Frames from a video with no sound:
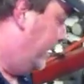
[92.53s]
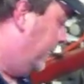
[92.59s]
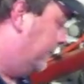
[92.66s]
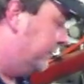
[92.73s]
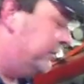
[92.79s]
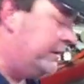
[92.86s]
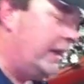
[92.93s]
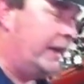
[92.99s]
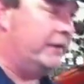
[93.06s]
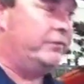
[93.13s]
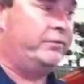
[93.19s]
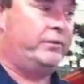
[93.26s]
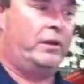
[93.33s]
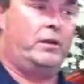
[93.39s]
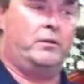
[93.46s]
It's got
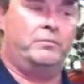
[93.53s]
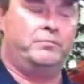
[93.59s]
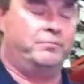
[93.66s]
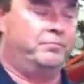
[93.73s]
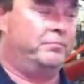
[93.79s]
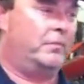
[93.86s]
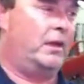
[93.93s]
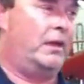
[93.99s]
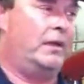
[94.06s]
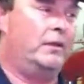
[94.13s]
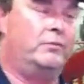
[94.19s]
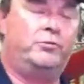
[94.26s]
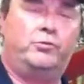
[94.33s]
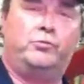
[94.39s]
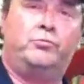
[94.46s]
some
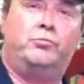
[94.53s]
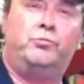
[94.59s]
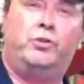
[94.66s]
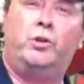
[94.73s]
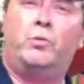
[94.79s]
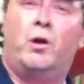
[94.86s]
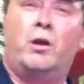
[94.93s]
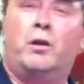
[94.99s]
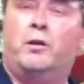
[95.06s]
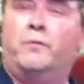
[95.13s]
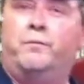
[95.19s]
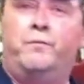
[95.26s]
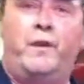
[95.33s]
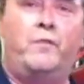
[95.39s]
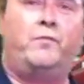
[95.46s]

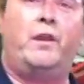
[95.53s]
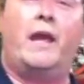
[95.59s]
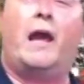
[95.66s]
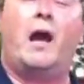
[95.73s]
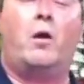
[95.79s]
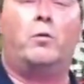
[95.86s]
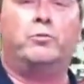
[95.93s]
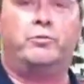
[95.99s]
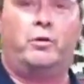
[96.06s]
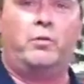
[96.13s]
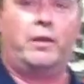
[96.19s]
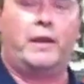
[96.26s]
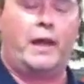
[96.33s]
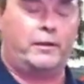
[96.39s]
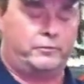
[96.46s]
250 hours
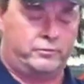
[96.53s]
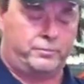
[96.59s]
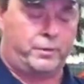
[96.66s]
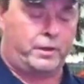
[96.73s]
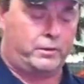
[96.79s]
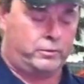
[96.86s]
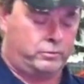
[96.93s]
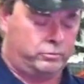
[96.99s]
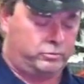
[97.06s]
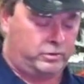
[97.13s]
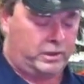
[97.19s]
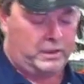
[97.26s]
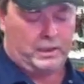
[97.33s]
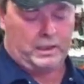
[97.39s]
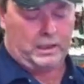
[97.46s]
on it, I suppose.
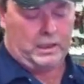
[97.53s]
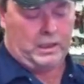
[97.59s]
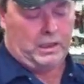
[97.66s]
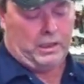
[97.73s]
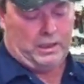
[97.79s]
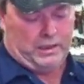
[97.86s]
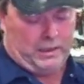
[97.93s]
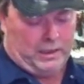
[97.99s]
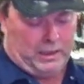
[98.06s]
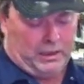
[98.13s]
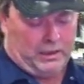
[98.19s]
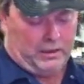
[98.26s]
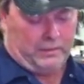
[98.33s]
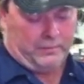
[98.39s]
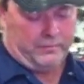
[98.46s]

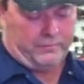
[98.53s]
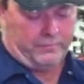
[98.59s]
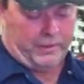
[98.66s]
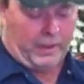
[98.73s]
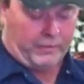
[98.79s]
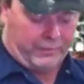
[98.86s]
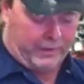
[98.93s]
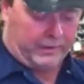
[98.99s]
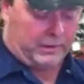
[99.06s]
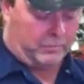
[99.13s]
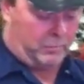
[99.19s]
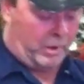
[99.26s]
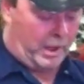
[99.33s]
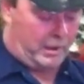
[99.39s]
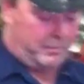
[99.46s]
I think
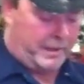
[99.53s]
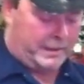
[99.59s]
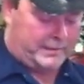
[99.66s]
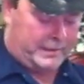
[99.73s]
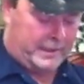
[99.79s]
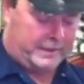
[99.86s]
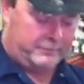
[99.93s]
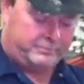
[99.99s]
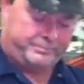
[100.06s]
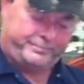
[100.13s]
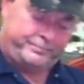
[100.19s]
I'm right about that.